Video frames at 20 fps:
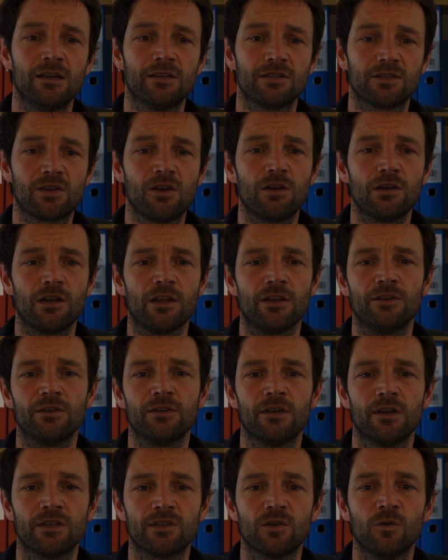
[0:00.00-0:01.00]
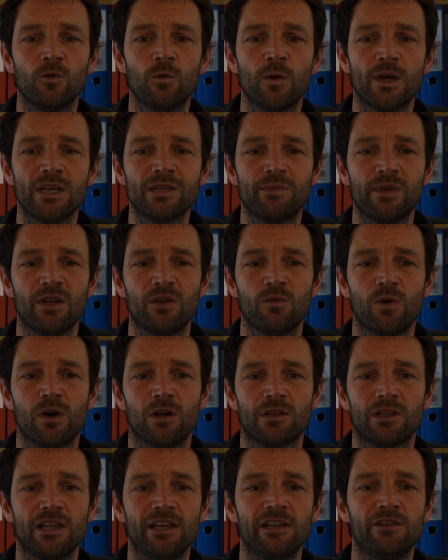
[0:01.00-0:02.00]
Scotland has always been a
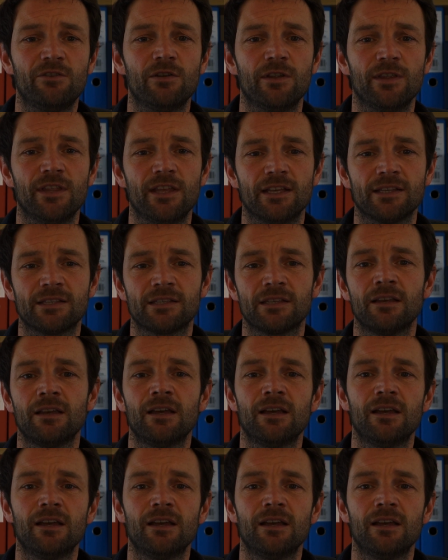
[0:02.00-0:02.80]
world leader in this,